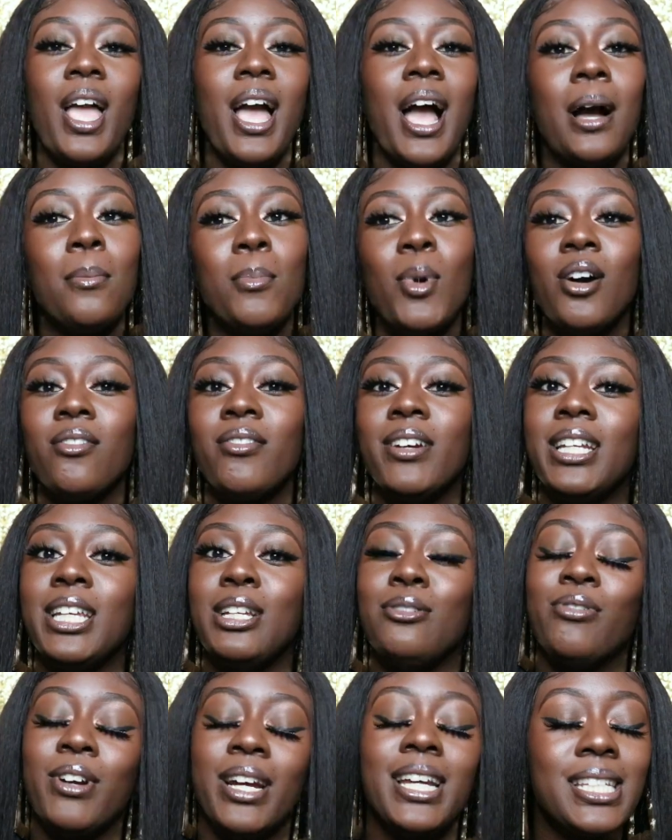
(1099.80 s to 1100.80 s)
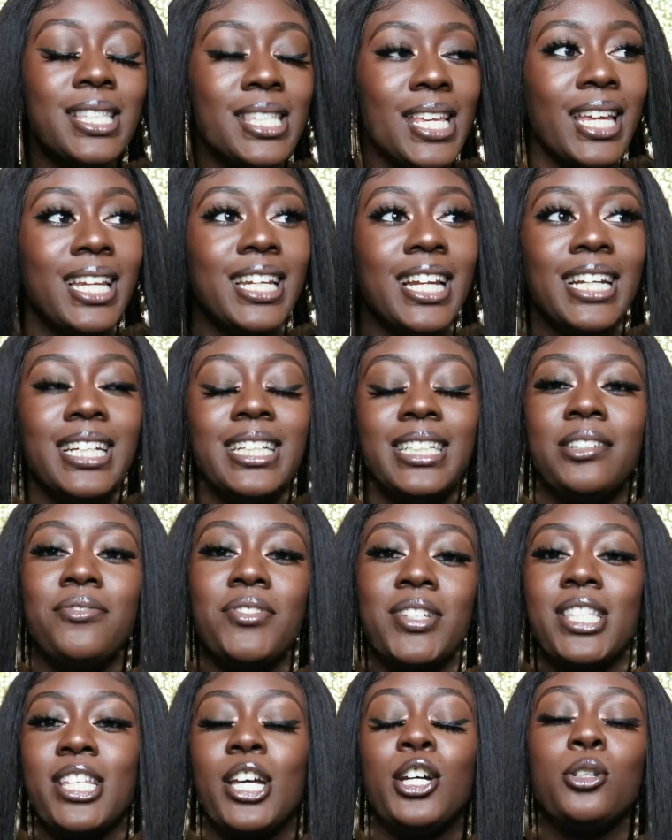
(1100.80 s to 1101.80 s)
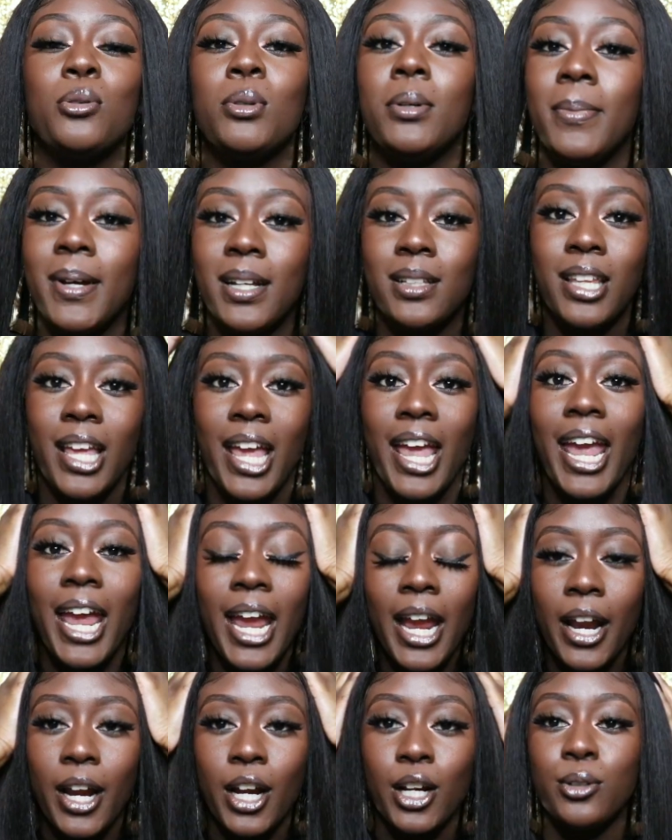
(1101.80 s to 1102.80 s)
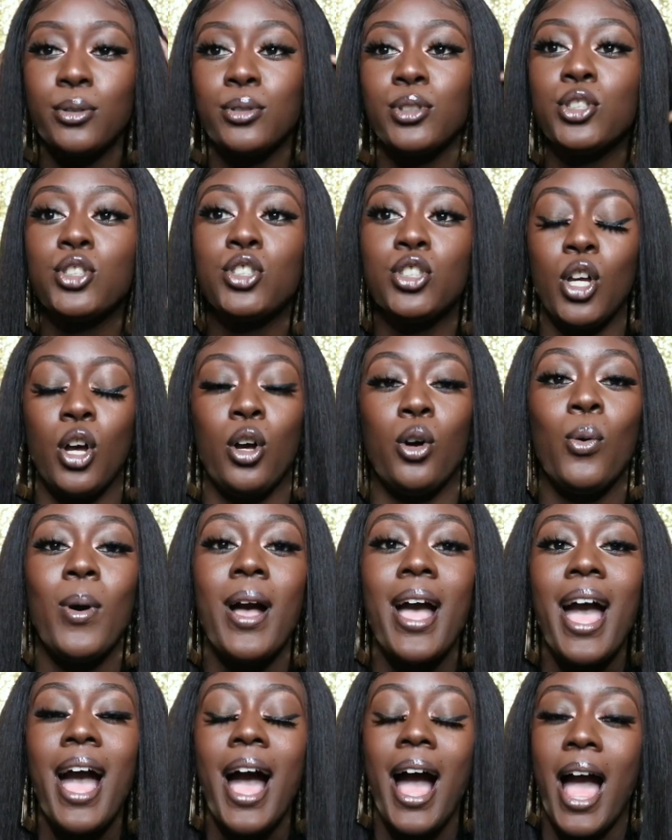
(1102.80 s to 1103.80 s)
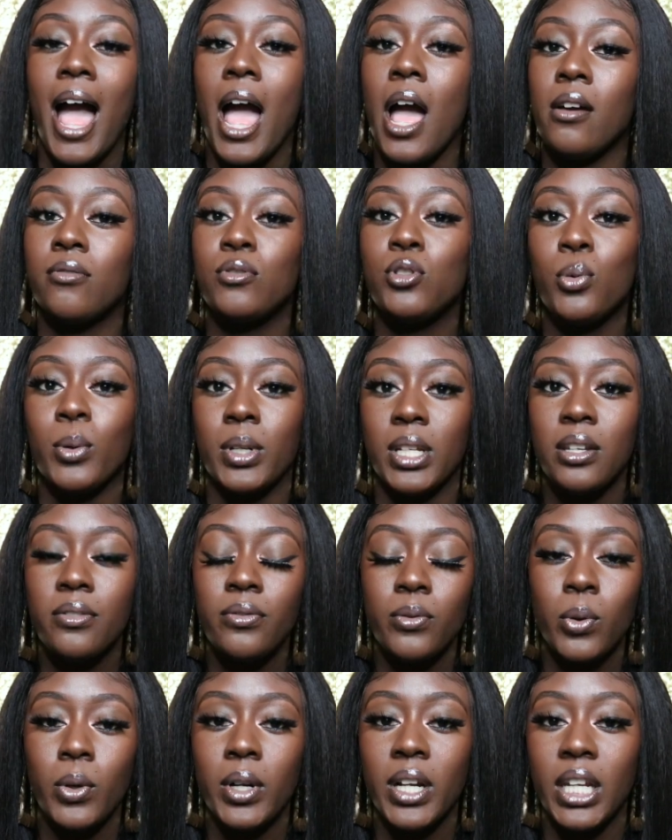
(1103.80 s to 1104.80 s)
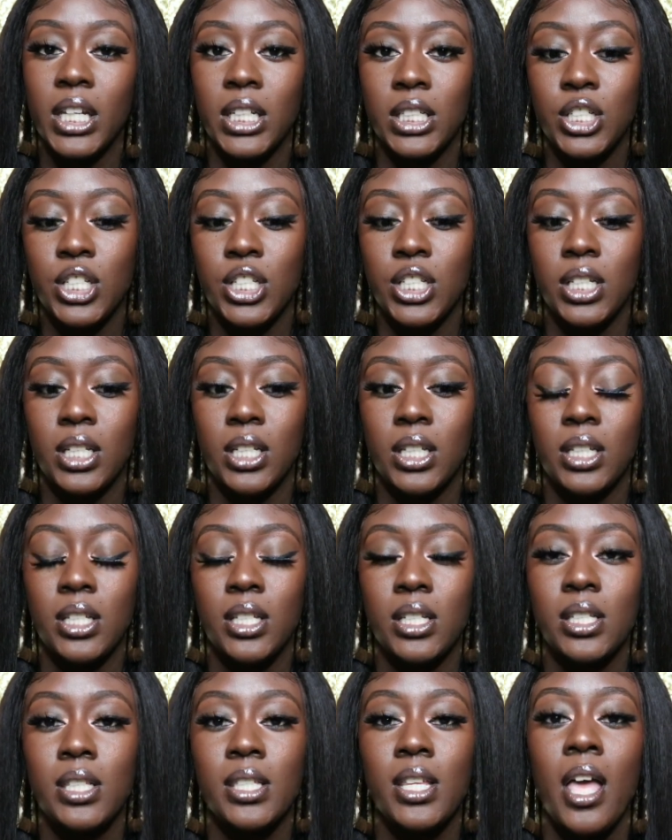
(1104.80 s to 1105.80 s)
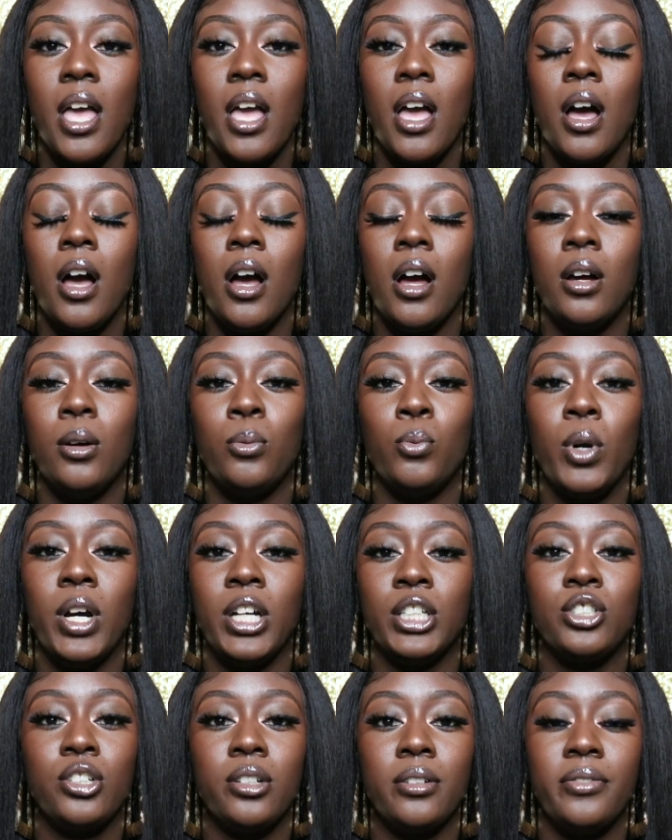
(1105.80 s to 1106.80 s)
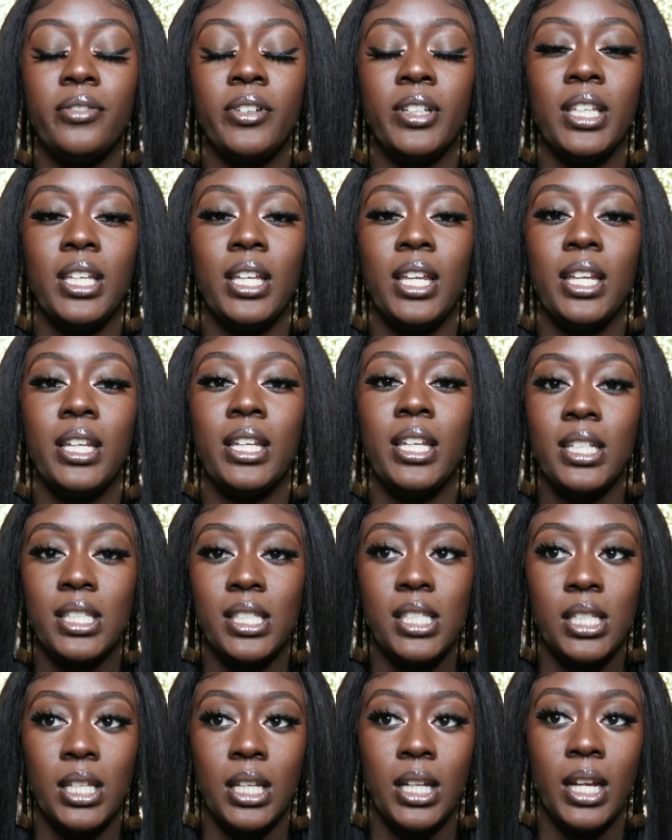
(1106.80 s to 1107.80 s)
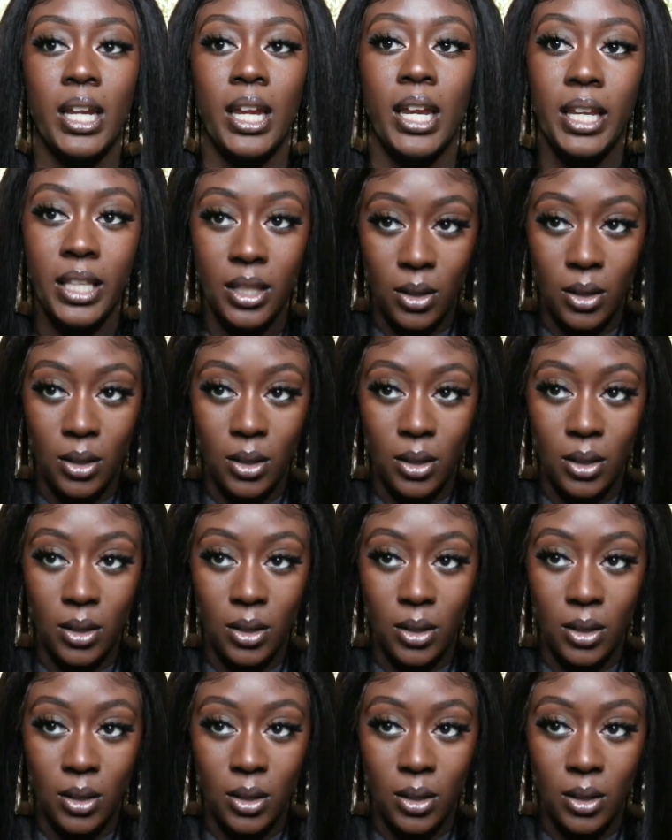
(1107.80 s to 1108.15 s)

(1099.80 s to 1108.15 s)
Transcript: I'm already ranting and I didn't even tell you about the hair. So I have 24 inches, 150 density.